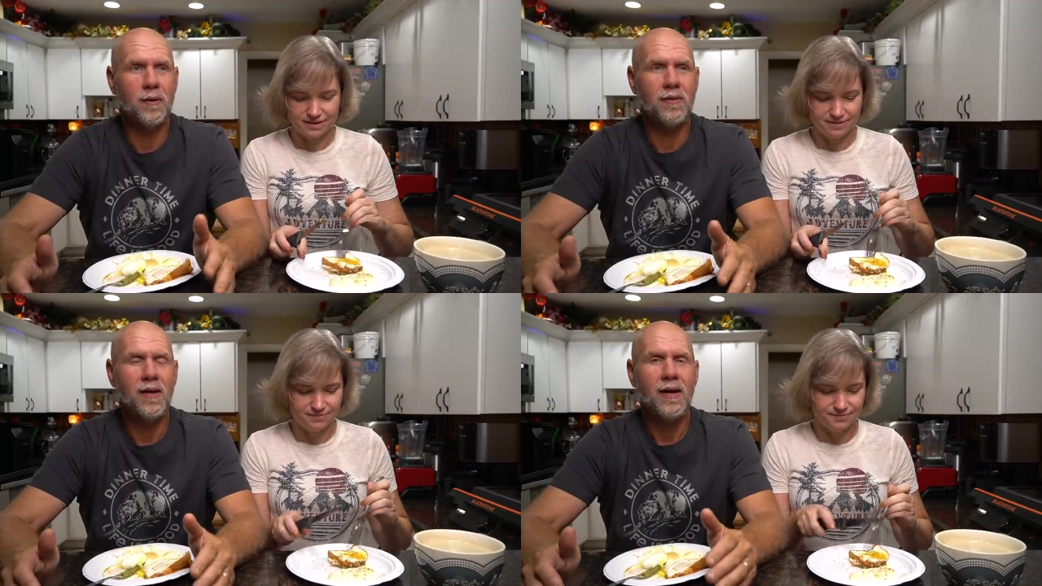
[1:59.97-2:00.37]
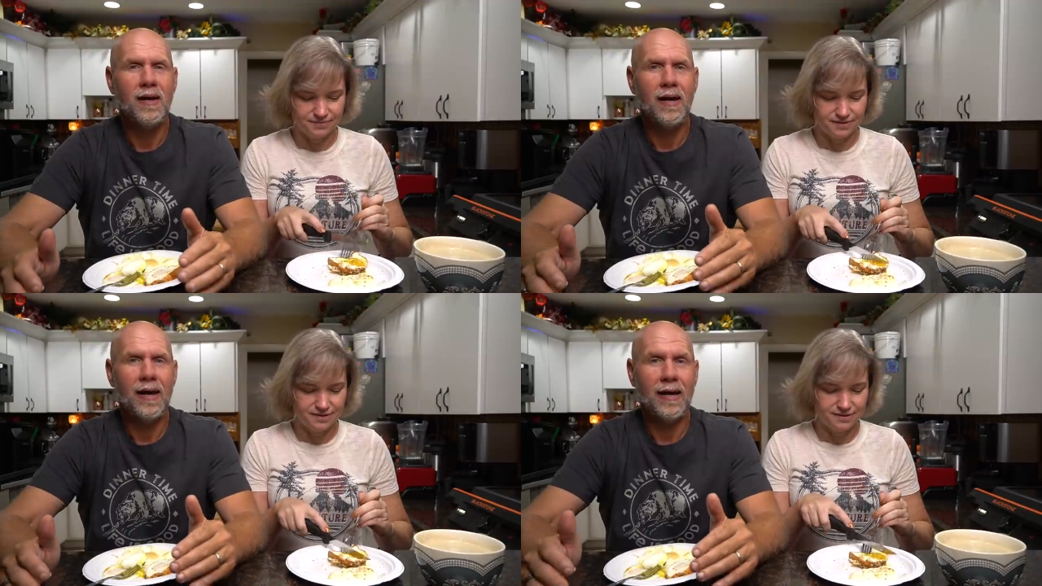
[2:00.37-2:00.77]
Speaker 1: with
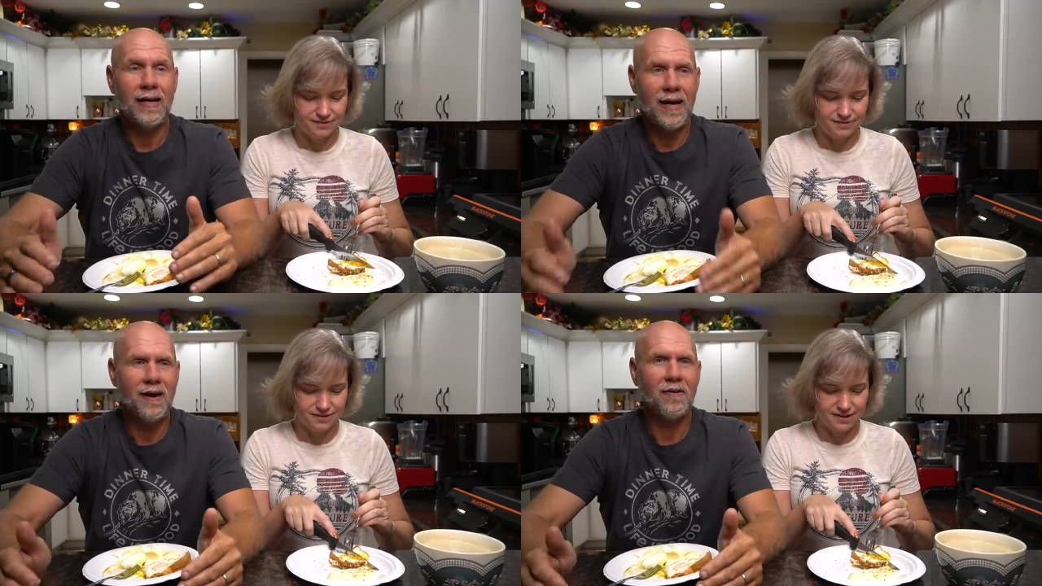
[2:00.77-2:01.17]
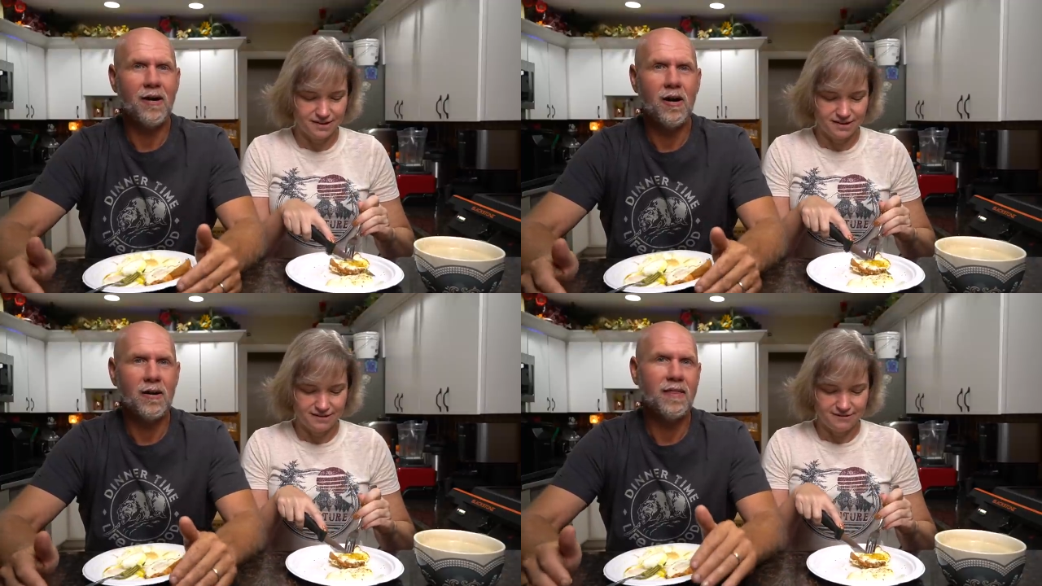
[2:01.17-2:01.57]
a
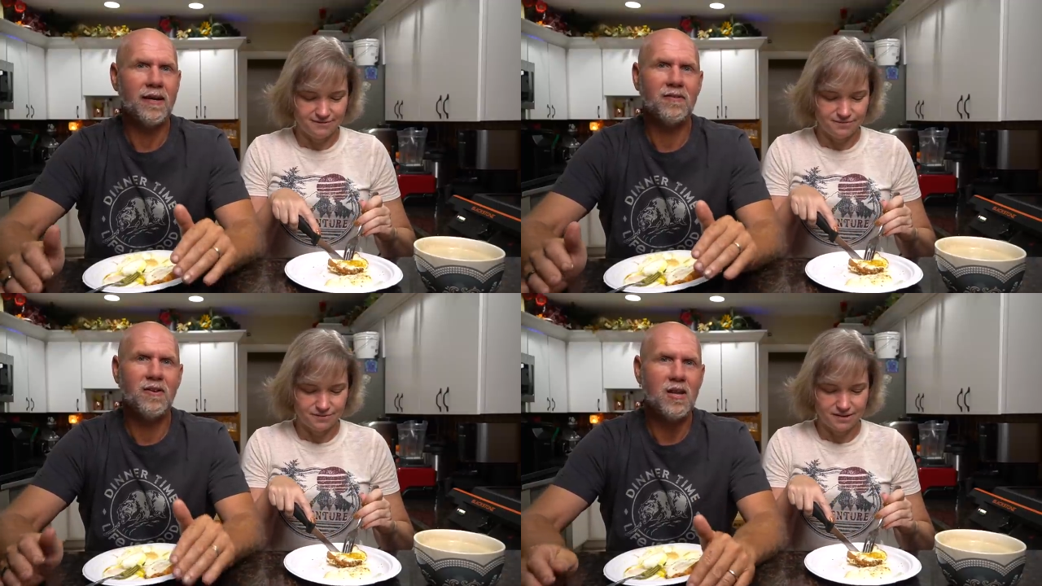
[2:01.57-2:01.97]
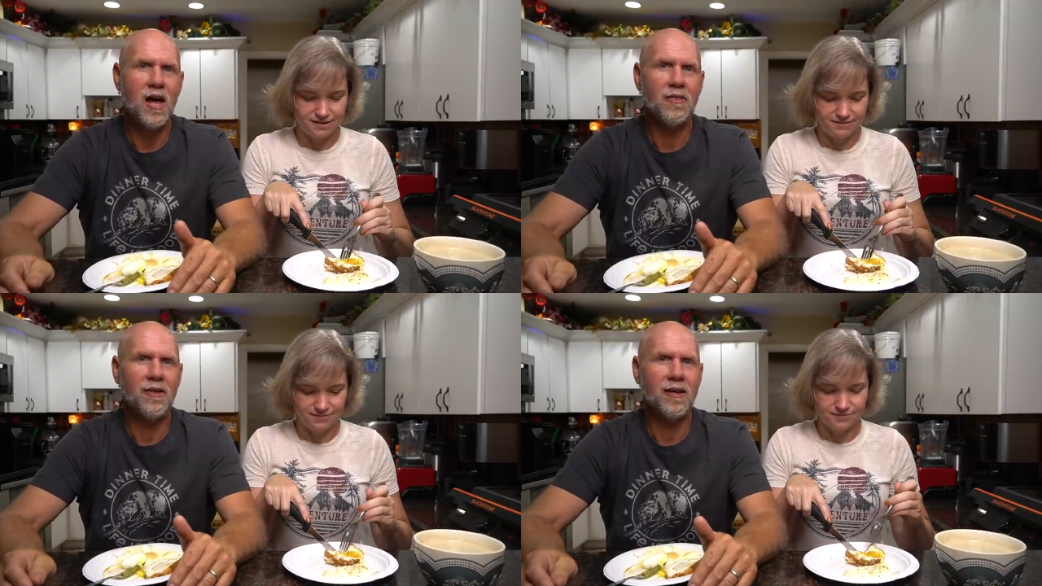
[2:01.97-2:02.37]
carry on that is
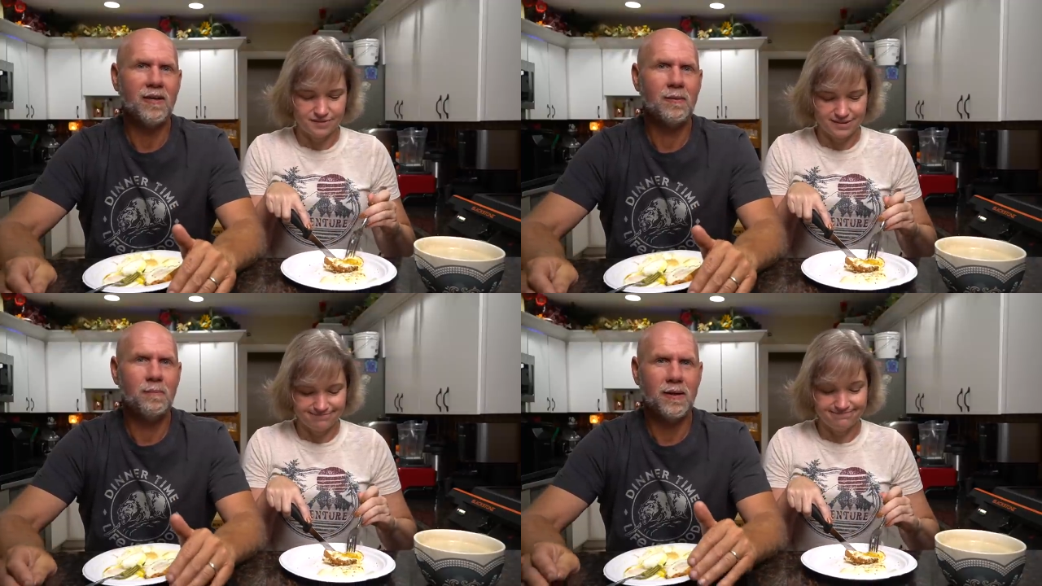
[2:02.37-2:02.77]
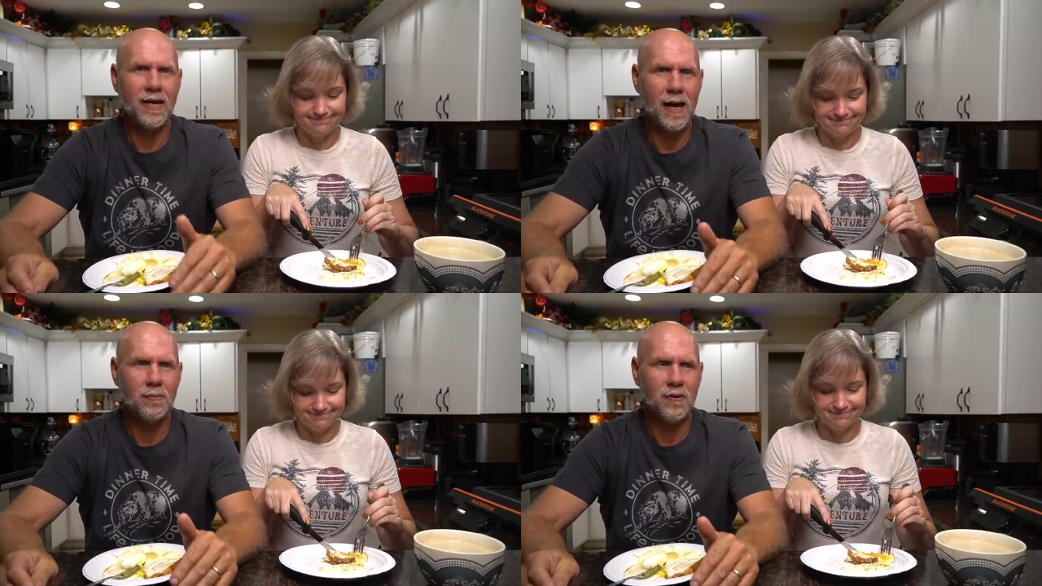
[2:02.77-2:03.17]
nothing
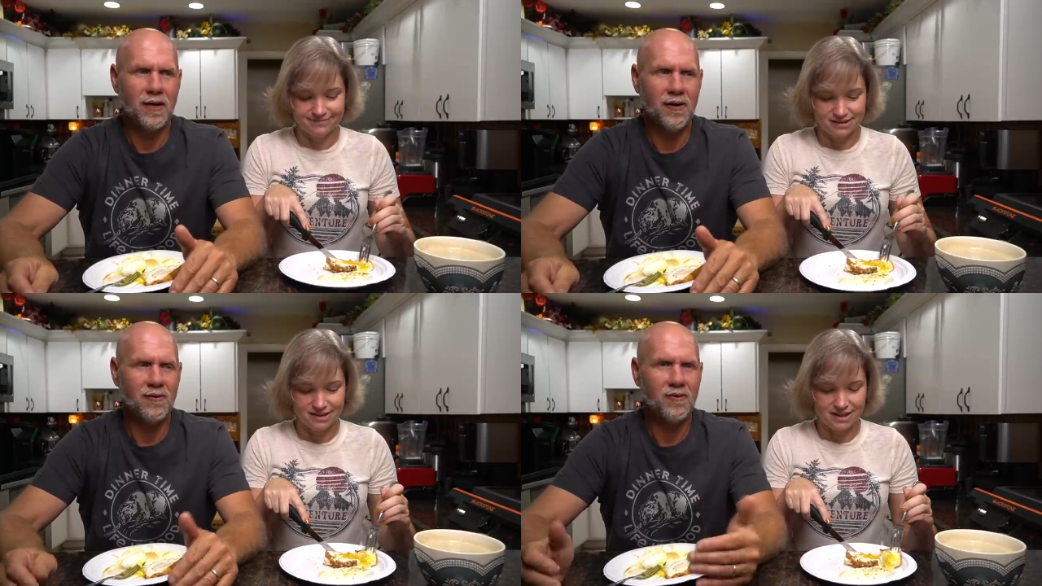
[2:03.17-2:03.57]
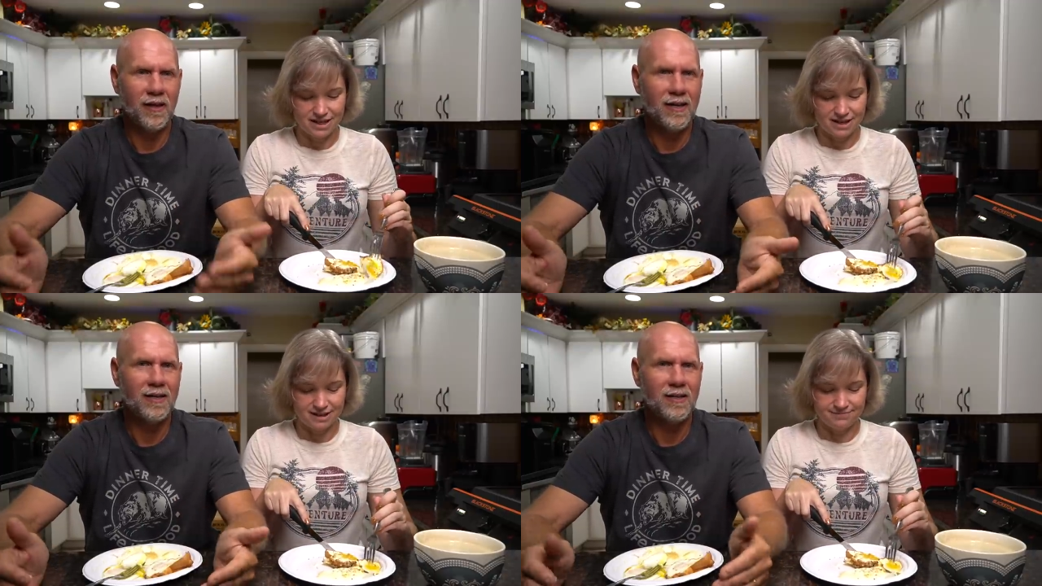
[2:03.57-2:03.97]
but camera gear.
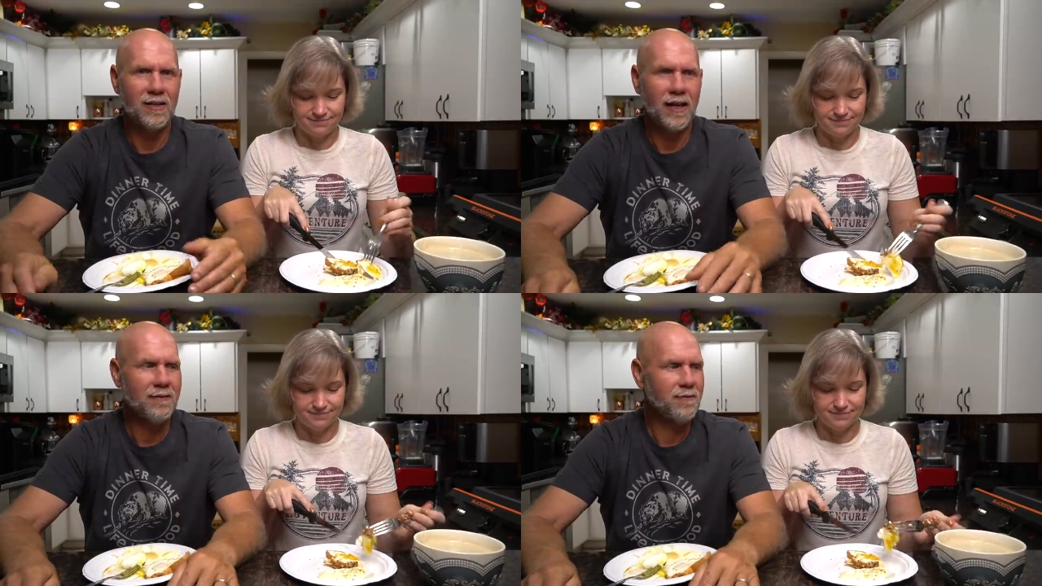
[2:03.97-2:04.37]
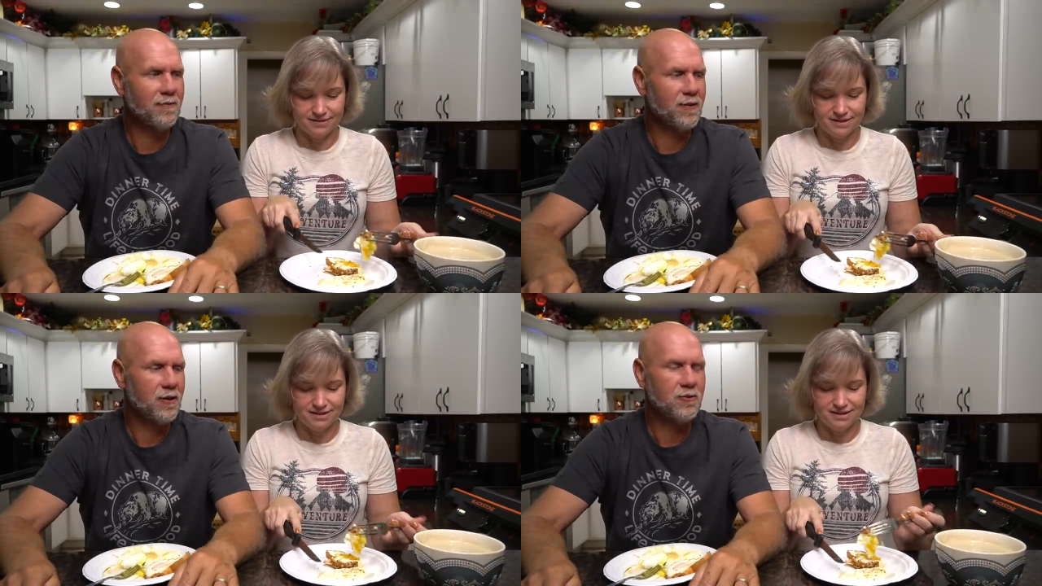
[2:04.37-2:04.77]
Yeah. Like life
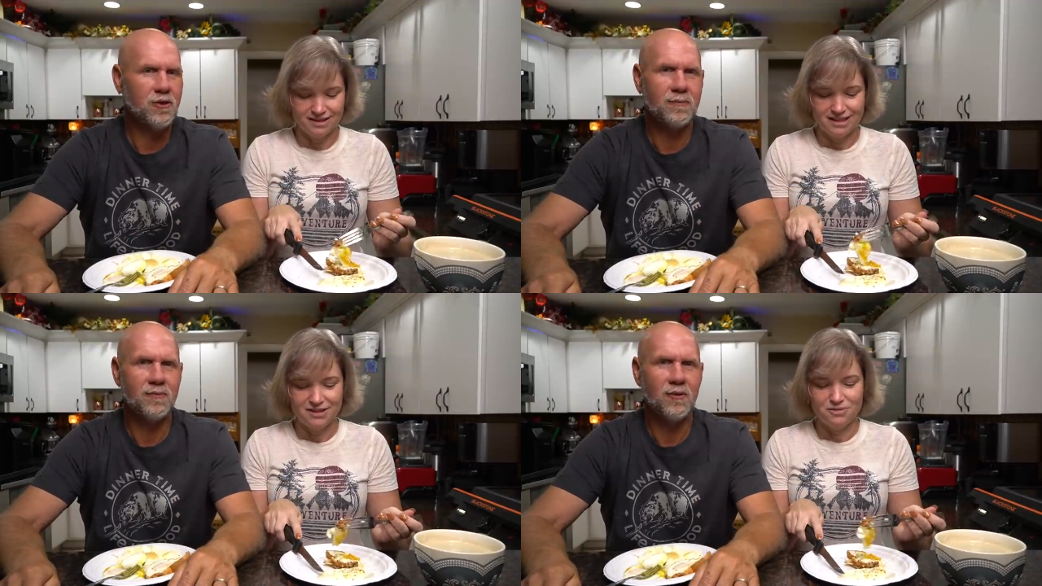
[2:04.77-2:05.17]
of YouTube